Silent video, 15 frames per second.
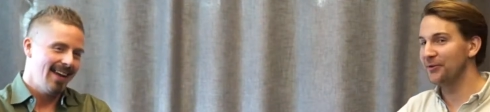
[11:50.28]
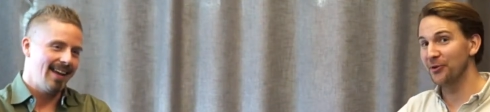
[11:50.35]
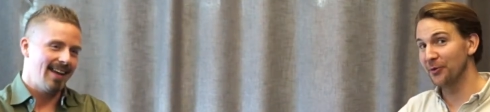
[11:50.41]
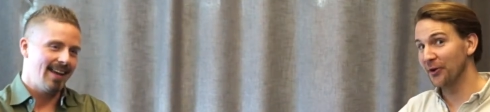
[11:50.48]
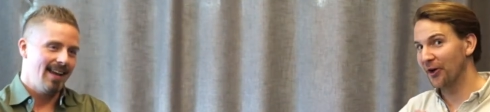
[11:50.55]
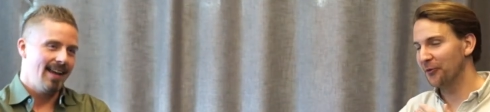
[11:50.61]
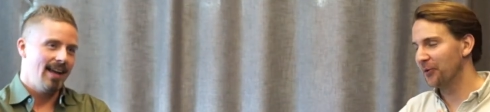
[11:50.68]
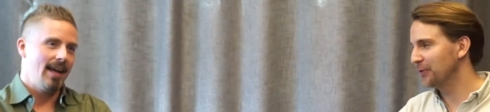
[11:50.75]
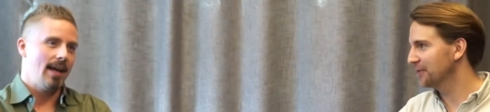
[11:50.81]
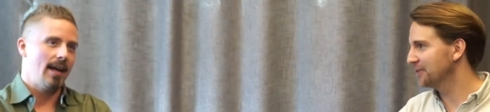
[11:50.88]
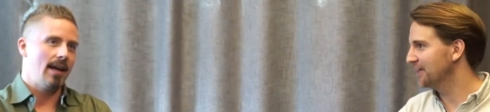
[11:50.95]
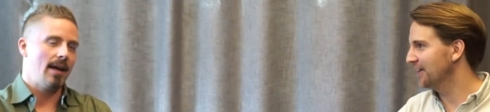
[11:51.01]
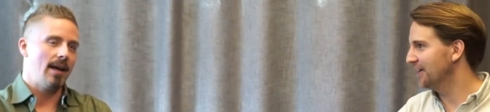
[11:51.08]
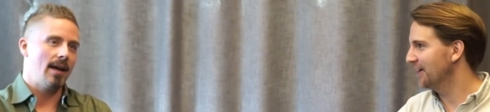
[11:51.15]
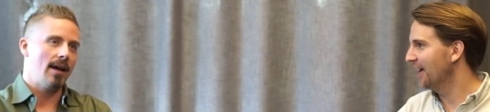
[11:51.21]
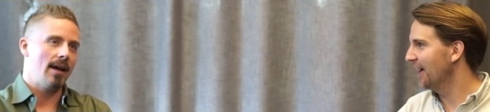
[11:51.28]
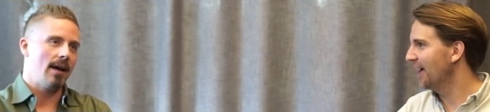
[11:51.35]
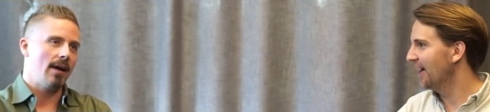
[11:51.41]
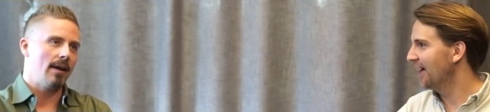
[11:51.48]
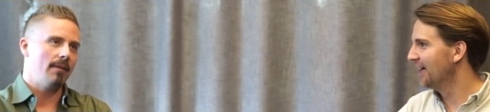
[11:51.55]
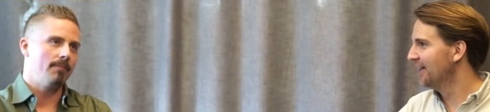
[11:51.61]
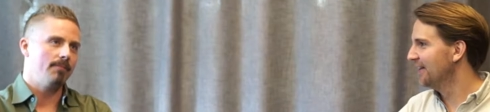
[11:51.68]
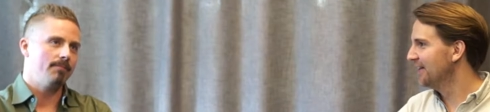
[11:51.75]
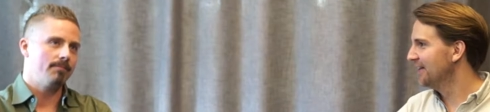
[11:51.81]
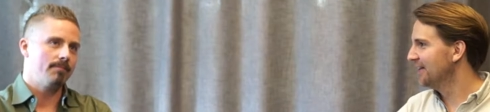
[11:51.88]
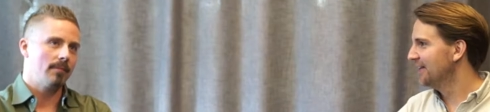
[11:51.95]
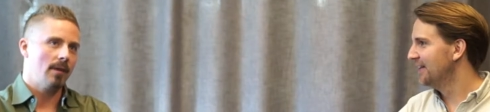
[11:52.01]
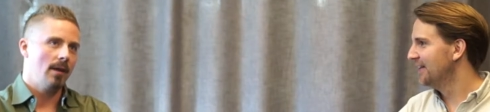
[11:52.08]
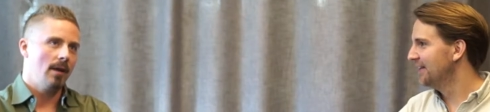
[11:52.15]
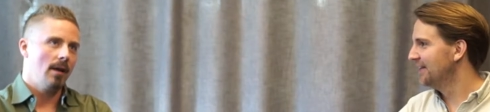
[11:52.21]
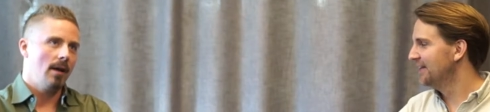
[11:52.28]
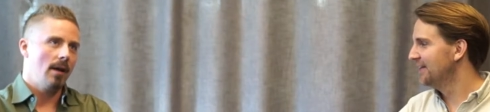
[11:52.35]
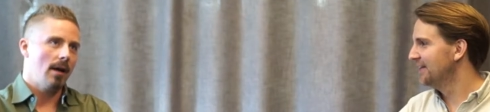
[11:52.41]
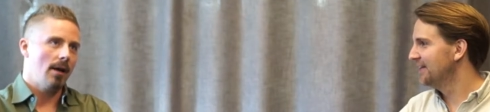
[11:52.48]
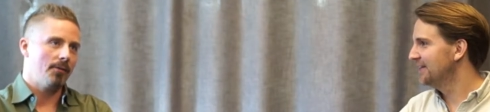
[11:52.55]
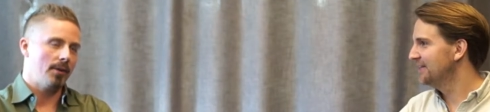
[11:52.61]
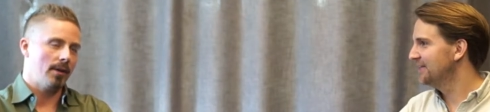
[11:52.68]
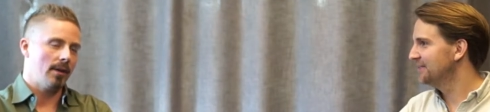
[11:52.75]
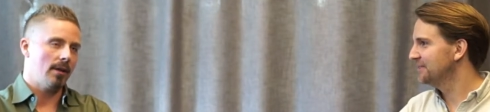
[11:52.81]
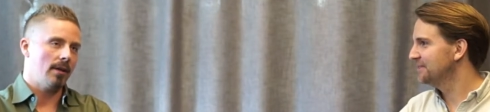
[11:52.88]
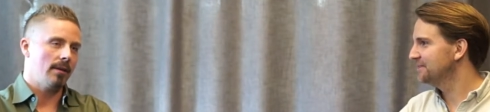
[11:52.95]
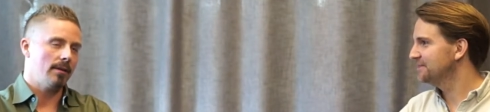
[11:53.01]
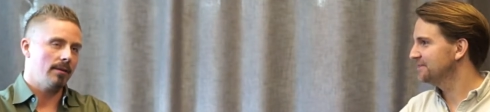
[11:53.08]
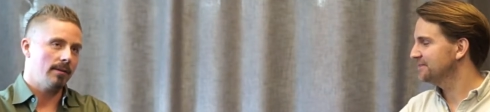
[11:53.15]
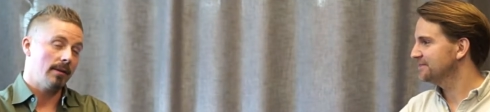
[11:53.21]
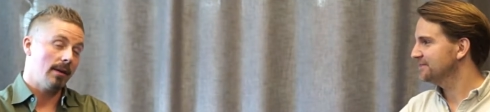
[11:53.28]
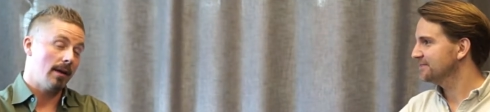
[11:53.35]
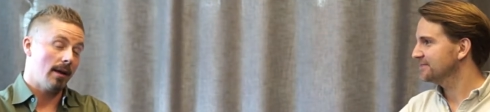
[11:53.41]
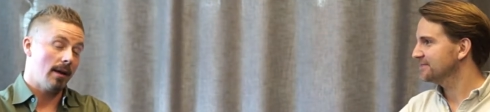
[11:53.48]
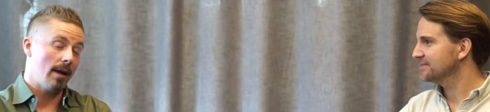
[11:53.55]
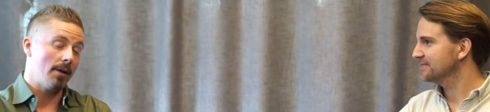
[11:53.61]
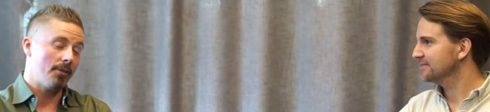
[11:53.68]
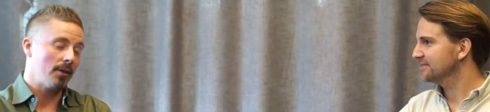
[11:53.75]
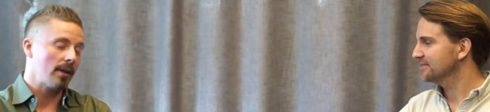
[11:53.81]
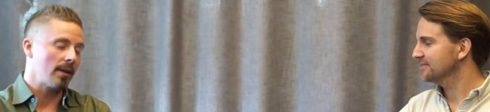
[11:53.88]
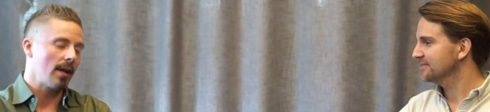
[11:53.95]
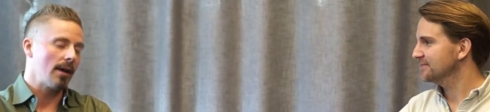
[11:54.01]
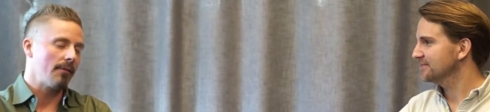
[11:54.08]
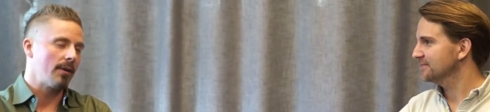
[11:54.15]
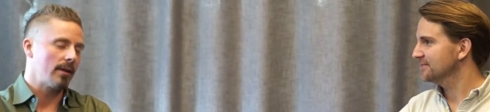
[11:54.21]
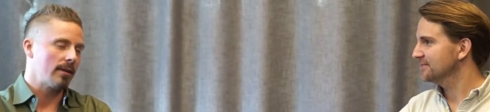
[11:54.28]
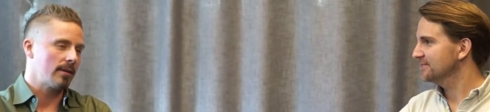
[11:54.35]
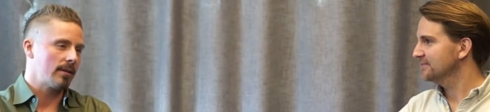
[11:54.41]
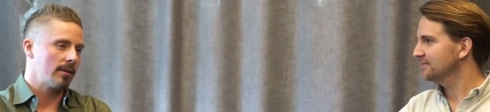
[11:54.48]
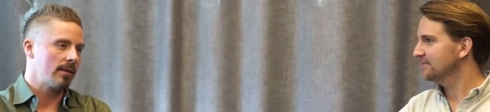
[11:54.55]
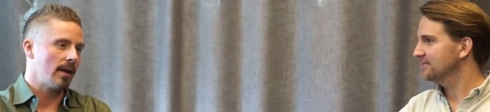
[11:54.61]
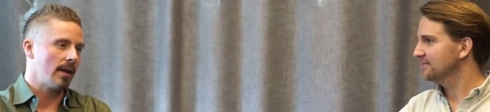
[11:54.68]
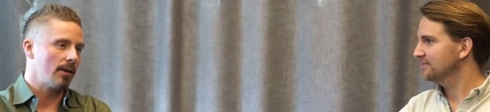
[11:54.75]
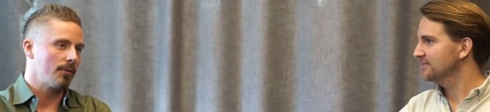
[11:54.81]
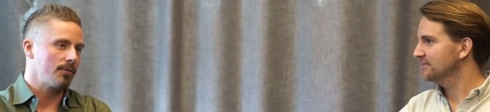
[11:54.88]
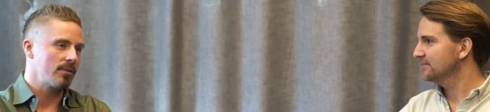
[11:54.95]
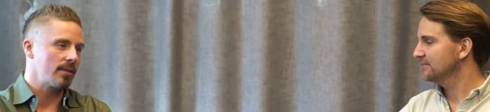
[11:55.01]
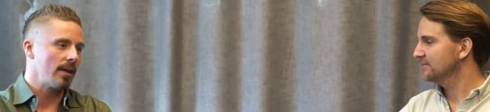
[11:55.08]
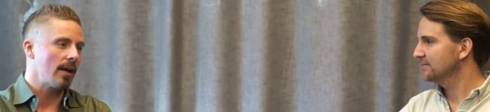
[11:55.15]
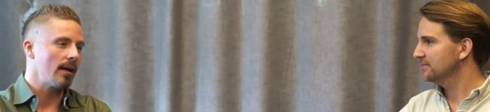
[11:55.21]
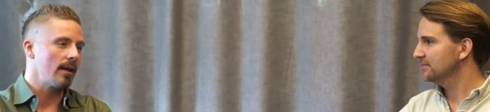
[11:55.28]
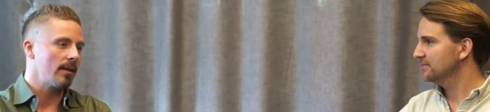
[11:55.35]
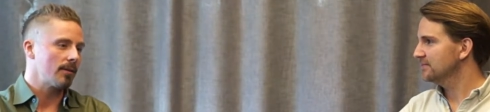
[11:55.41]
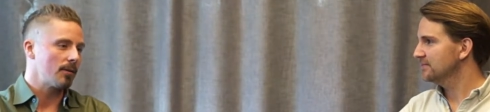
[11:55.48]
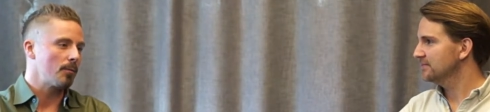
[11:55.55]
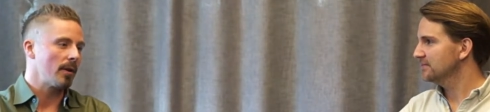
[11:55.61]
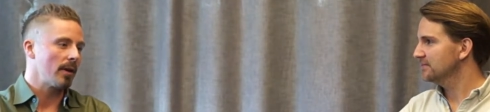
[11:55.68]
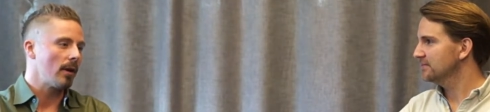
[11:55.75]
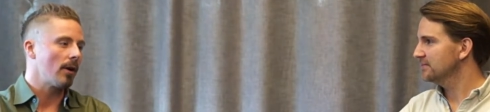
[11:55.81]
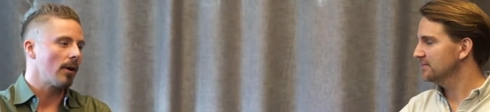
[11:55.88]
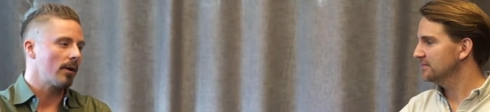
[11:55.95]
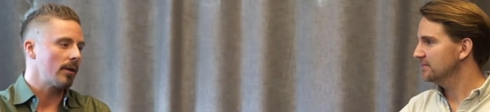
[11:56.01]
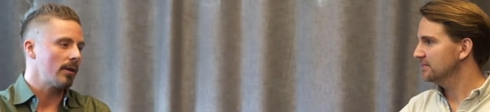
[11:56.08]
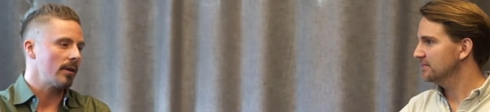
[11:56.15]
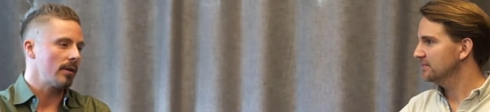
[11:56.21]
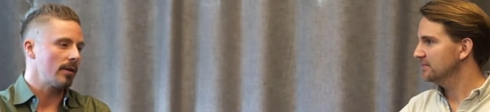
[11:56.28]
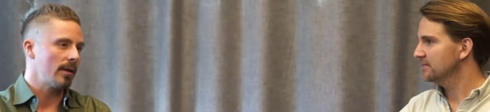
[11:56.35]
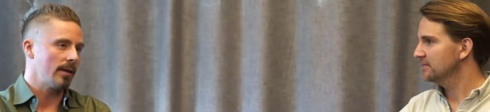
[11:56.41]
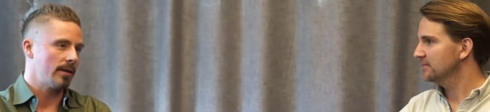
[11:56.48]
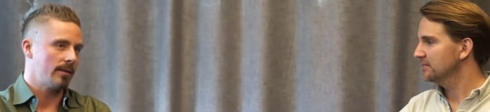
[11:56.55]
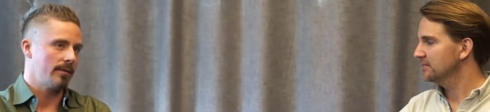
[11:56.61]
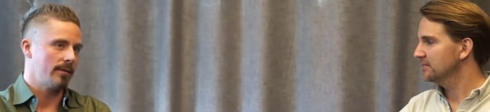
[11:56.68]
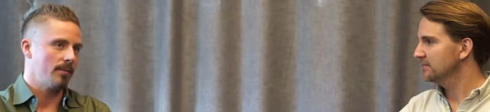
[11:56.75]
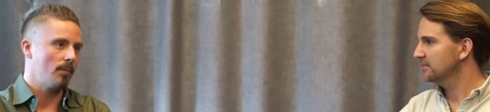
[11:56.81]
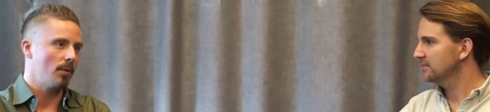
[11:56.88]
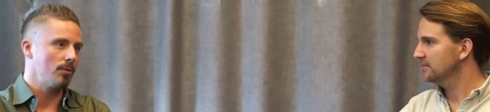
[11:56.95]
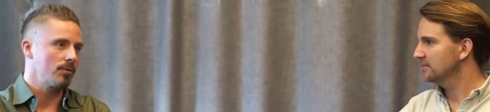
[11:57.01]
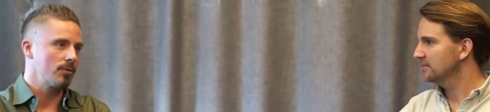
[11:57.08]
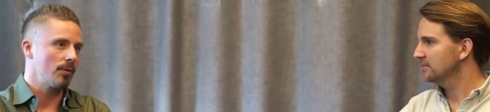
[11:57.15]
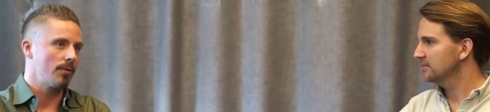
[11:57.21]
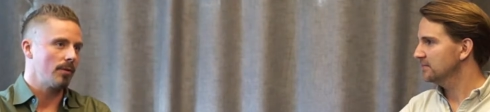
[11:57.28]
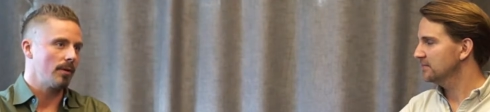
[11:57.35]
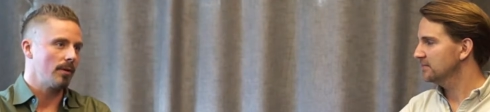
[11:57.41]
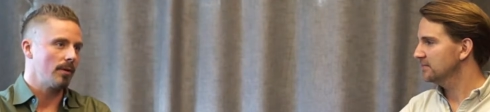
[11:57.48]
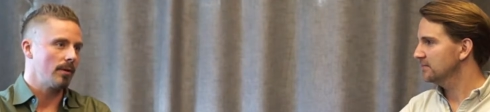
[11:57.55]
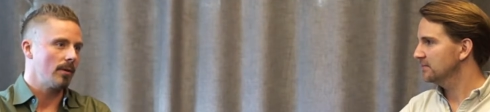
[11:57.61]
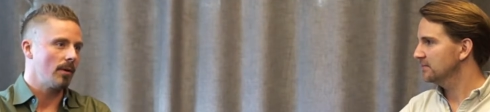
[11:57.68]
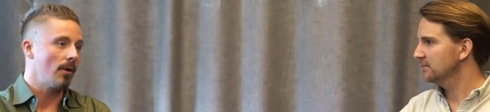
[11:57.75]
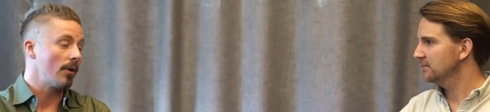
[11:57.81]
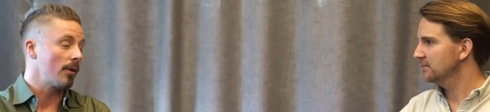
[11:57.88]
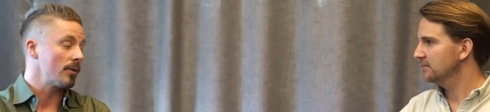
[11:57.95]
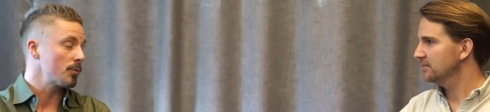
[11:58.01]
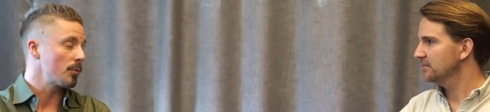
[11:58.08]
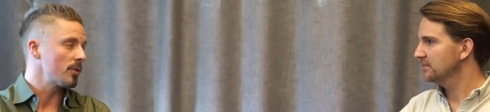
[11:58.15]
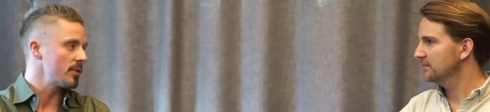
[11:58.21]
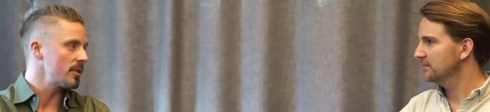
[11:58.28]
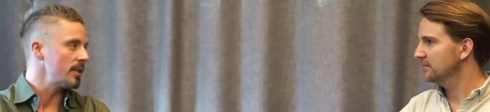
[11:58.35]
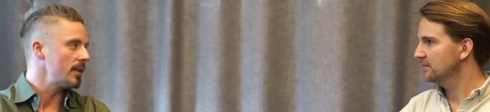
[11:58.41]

Speaker 1: maybe you were not. We will see. Uh,
Speaker 2: I think I think I have that kind of style to play hockey that most of the, the audience want to